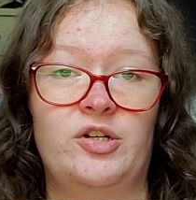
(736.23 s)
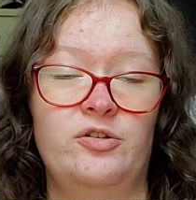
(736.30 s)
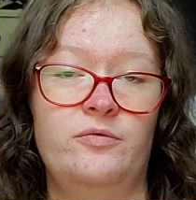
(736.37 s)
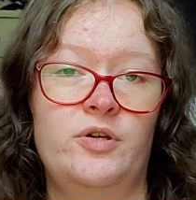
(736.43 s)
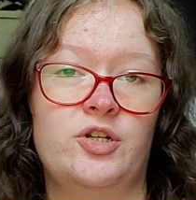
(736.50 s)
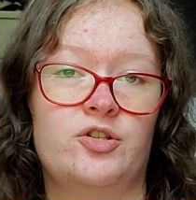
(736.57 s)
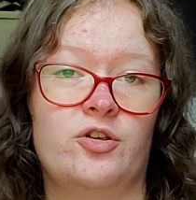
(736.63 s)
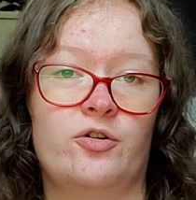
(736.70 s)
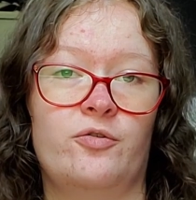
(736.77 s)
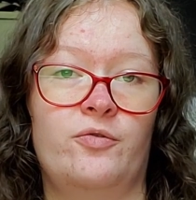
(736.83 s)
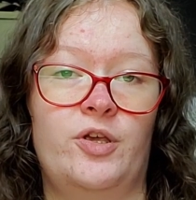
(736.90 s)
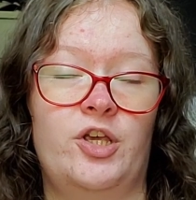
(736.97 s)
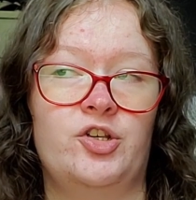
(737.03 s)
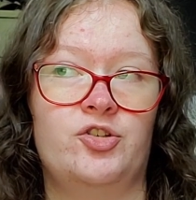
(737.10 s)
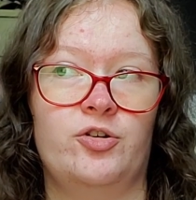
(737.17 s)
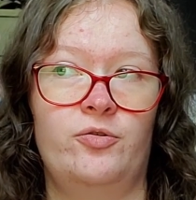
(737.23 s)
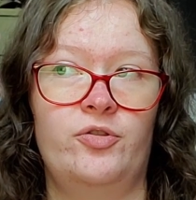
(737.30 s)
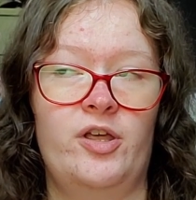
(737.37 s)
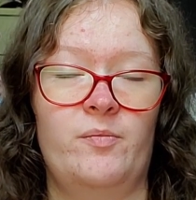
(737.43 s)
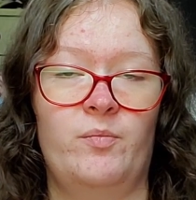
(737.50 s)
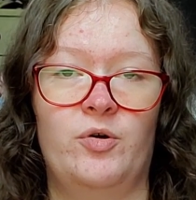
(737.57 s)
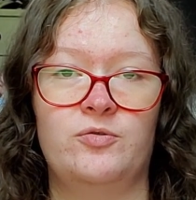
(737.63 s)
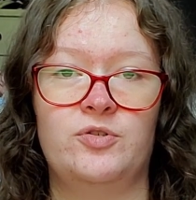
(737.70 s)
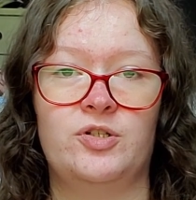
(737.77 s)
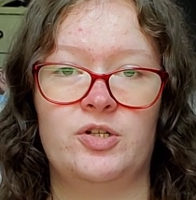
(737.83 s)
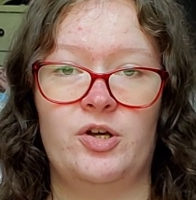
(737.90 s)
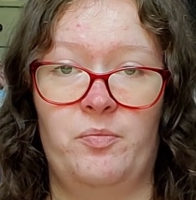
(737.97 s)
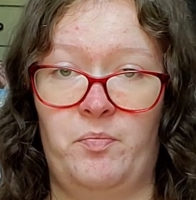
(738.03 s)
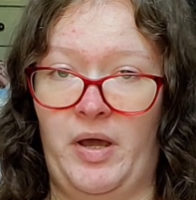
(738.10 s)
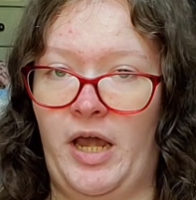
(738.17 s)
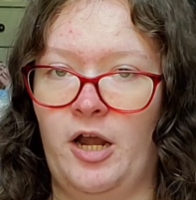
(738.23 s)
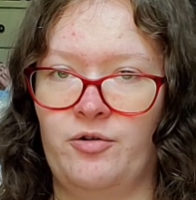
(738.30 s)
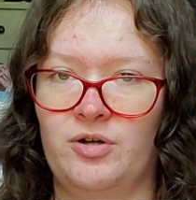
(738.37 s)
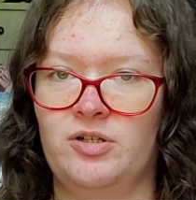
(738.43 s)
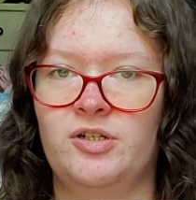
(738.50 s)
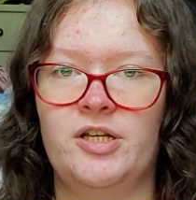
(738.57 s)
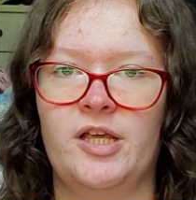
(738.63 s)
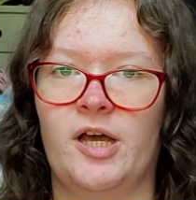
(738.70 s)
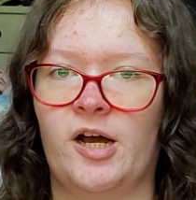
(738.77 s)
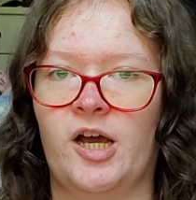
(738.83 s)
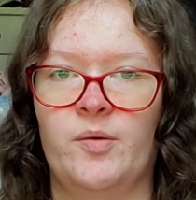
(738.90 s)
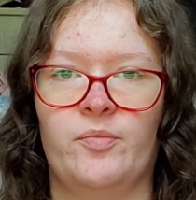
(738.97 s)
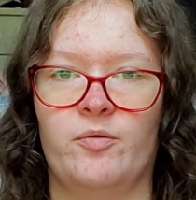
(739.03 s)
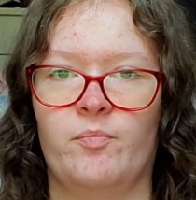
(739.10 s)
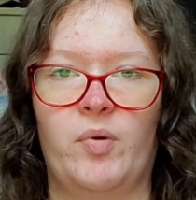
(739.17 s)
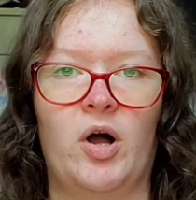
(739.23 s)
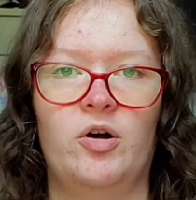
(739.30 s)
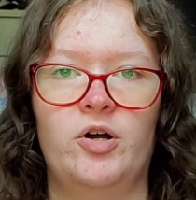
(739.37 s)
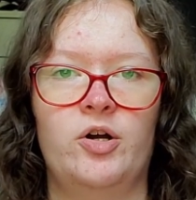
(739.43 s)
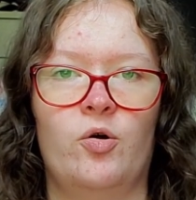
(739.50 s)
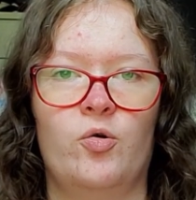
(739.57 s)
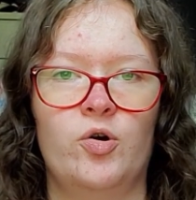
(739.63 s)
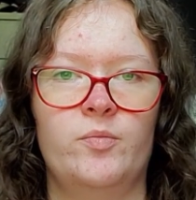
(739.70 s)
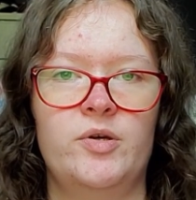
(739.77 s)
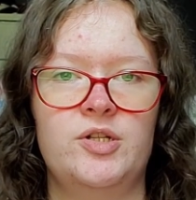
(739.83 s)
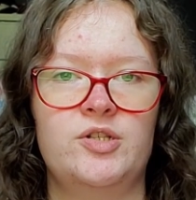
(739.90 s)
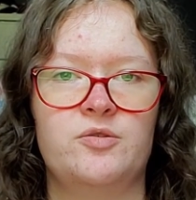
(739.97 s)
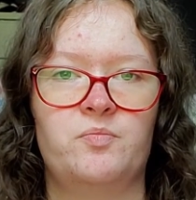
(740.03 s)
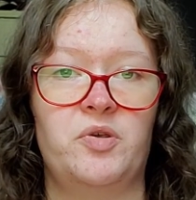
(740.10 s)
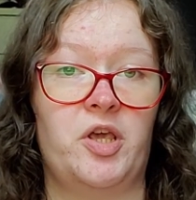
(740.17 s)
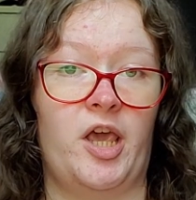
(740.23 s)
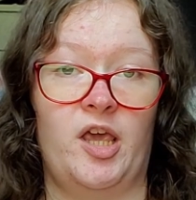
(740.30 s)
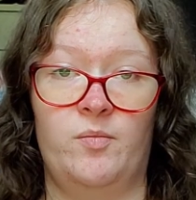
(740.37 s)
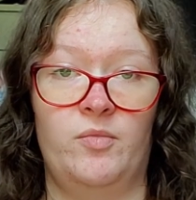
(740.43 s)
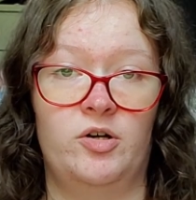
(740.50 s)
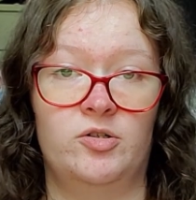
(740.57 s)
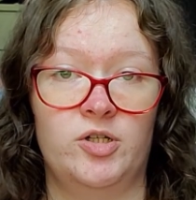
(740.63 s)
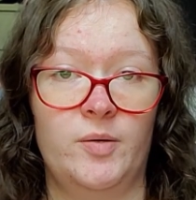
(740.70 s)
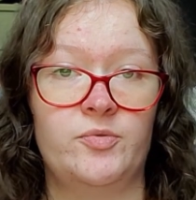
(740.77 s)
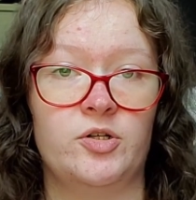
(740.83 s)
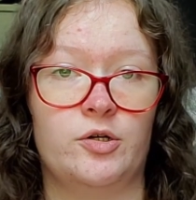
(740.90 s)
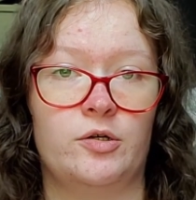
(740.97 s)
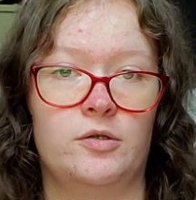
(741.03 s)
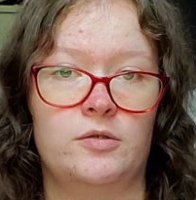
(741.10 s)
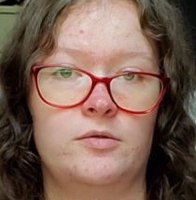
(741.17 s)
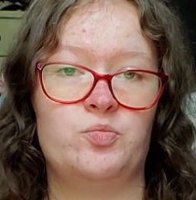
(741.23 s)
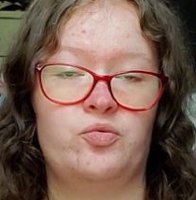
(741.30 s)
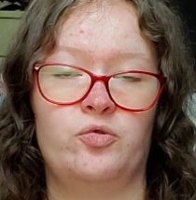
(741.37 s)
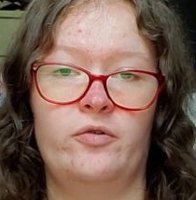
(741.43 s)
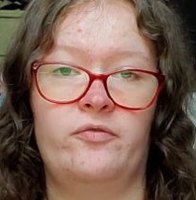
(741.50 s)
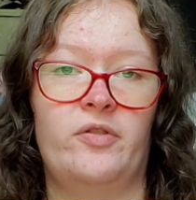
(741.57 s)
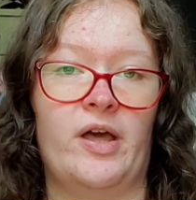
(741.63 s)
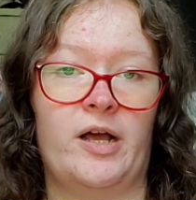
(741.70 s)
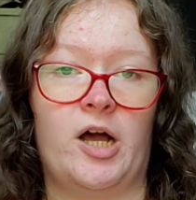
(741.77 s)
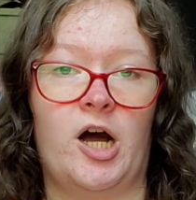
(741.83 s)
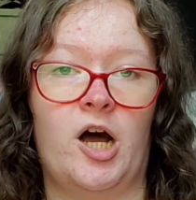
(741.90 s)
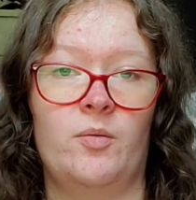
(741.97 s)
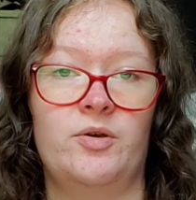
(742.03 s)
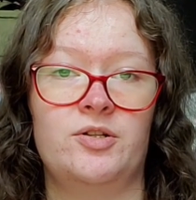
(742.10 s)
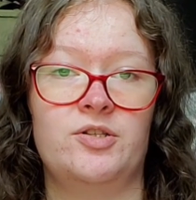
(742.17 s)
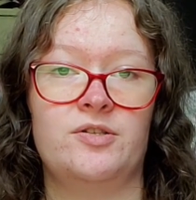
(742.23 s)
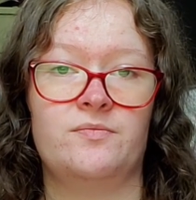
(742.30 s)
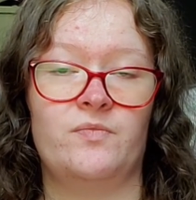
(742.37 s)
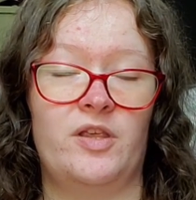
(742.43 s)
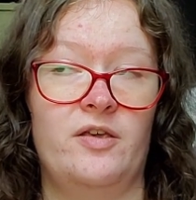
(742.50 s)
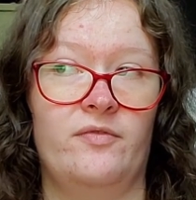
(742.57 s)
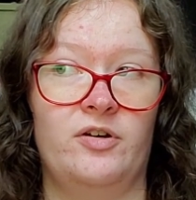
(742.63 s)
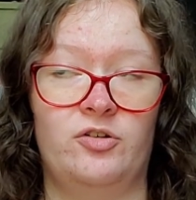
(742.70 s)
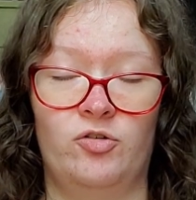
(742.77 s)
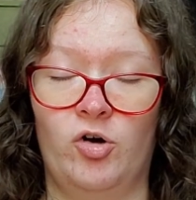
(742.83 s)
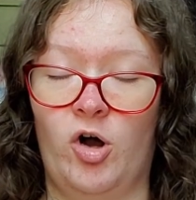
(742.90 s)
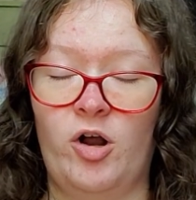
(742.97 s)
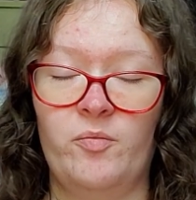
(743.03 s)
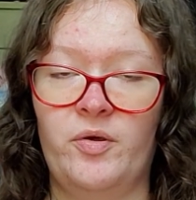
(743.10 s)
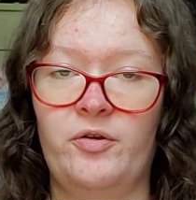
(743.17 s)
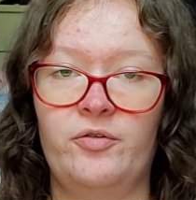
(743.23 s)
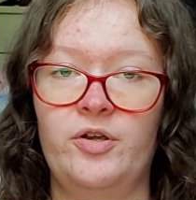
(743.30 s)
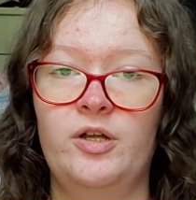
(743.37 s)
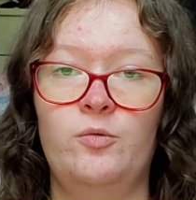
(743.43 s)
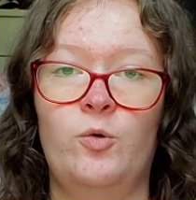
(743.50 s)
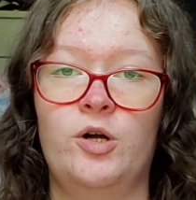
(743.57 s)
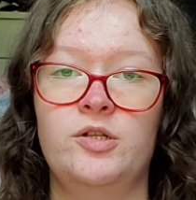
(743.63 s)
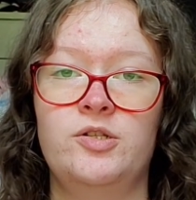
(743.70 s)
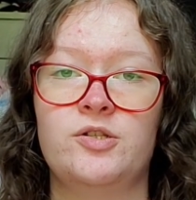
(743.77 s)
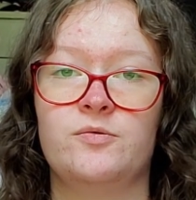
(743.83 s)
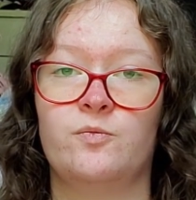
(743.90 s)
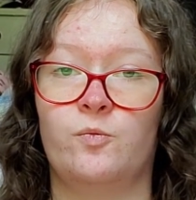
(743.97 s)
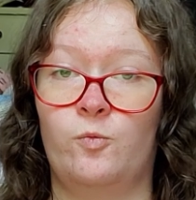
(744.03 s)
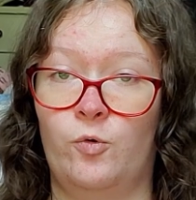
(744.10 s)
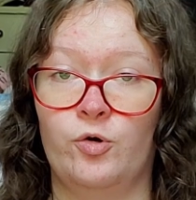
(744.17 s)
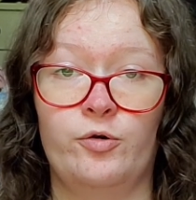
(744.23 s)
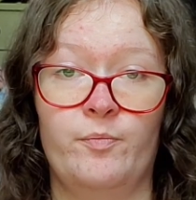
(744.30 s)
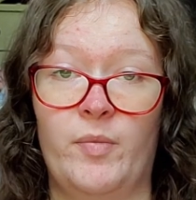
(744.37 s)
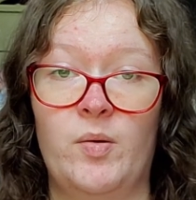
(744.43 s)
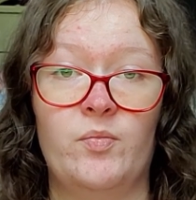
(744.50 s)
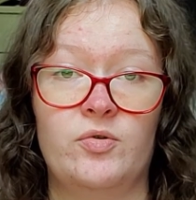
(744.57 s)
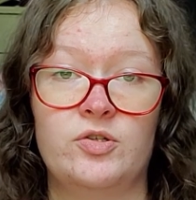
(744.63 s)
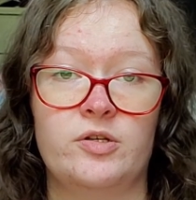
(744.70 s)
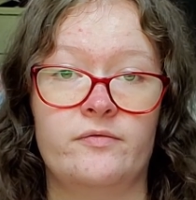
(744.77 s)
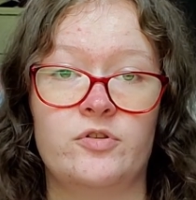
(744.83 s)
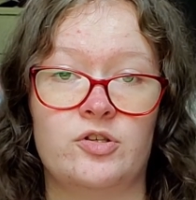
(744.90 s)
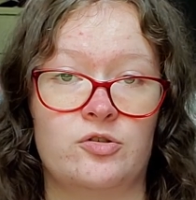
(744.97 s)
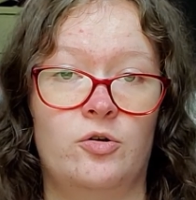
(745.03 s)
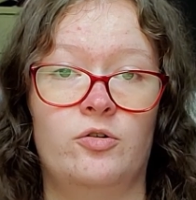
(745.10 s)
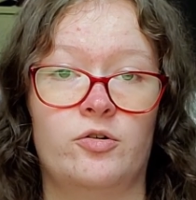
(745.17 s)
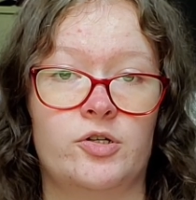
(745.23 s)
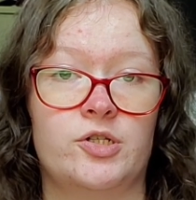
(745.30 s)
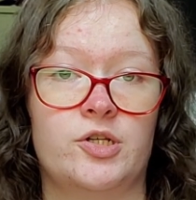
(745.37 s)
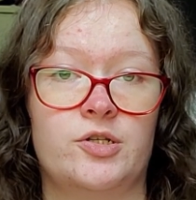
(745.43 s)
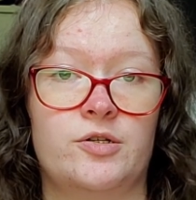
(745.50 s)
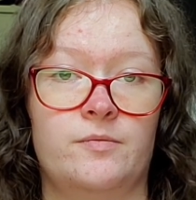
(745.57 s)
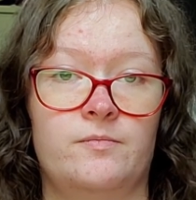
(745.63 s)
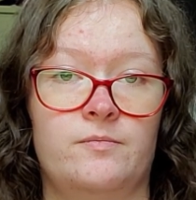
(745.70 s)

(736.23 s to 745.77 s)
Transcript: doing so, he showed that most apparently hyperbolic orbits became elliptical. This proved that comets, even long-period ones, were members of the solar system.